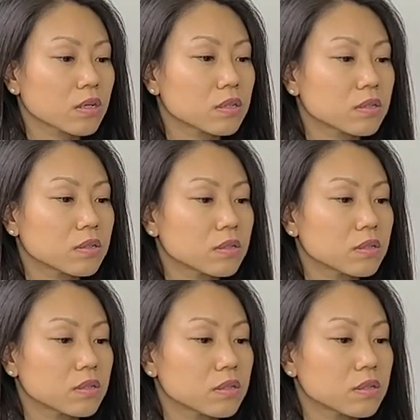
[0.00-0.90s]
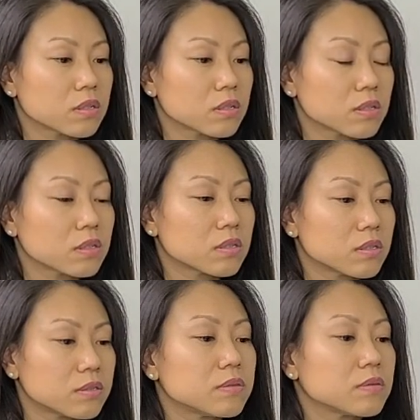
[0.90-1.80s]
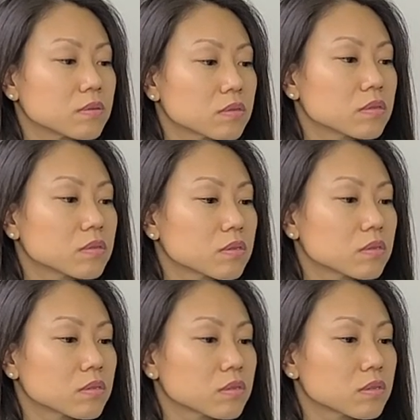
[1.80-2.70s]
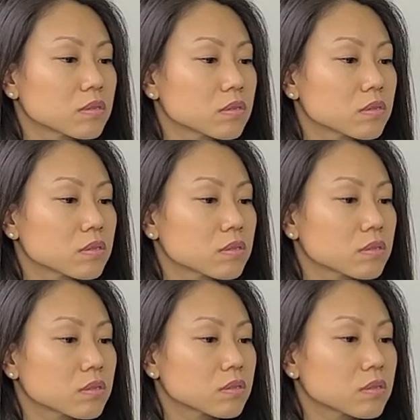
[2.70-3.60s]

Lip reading: The person shown says nothing.